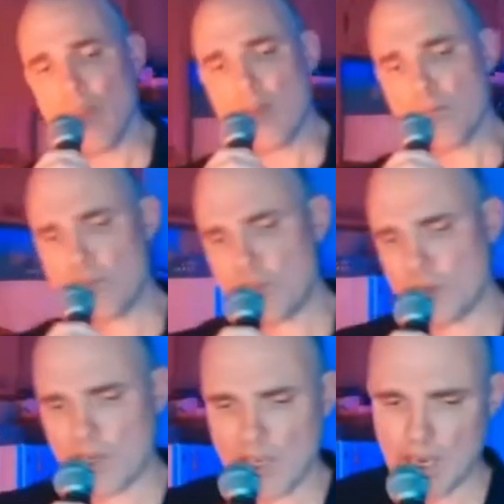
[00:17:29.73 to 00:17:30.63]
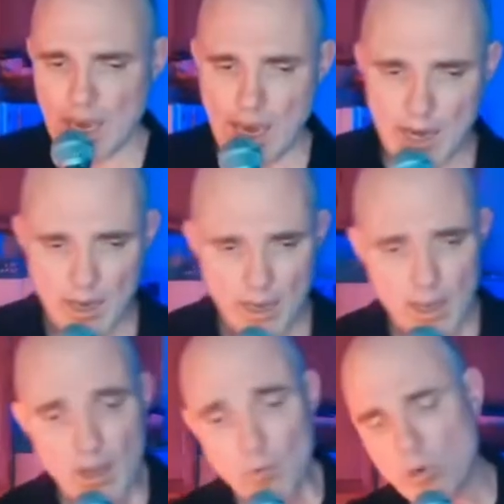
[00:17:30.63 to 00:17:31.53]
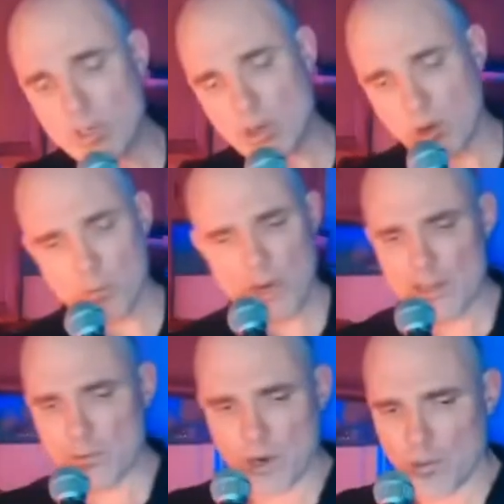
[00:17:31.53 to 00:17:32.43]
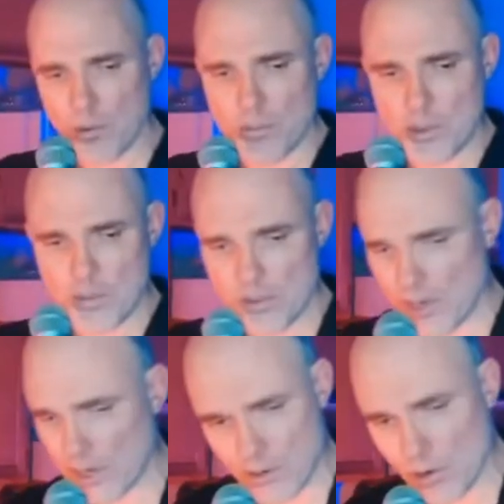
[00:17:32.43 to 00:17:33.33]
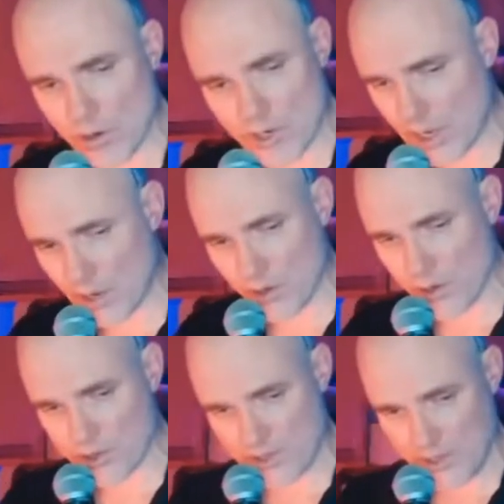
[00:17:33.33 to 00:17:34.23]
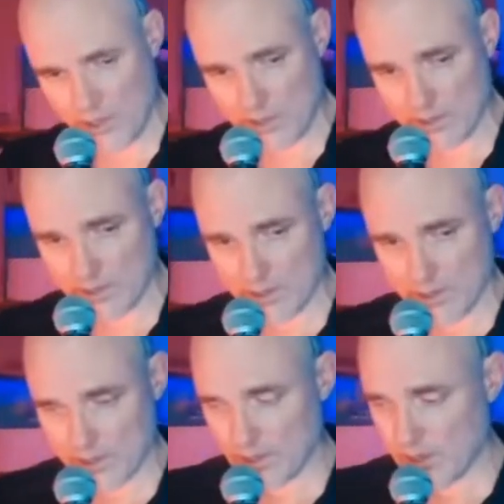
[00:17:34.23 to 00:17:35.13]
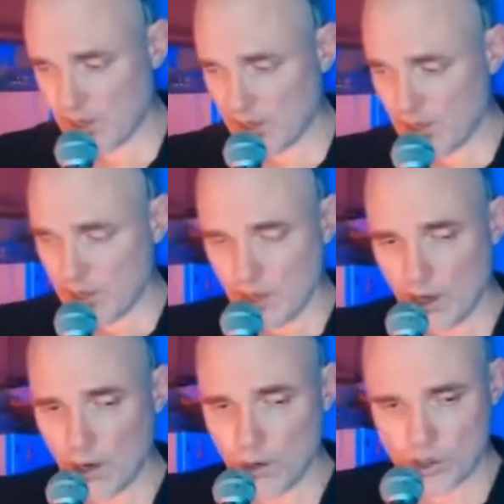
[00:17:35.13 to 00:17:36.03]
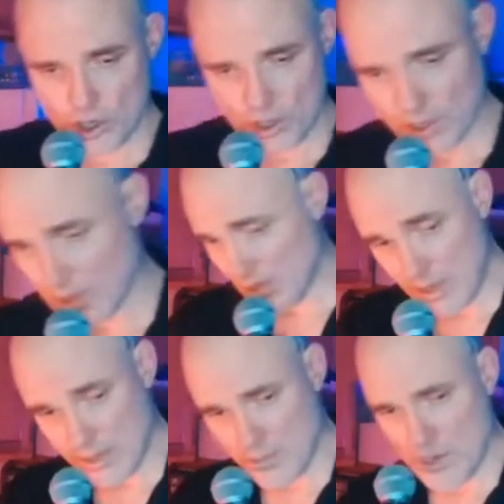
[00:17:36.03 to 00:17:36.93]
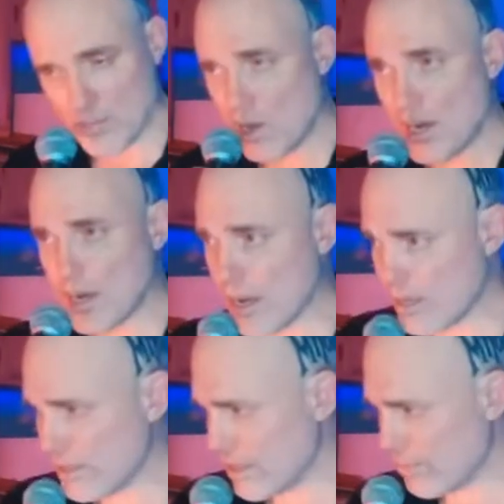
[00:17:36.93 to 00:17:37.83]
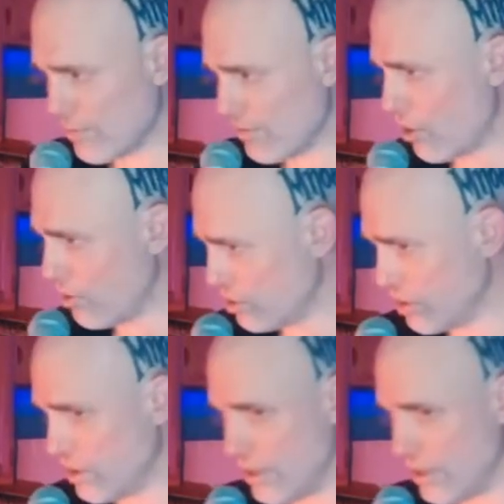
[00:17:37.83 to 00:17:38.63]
Psyche. By the way, what do people think okeanos is? Ocean. You mean my concept of ocean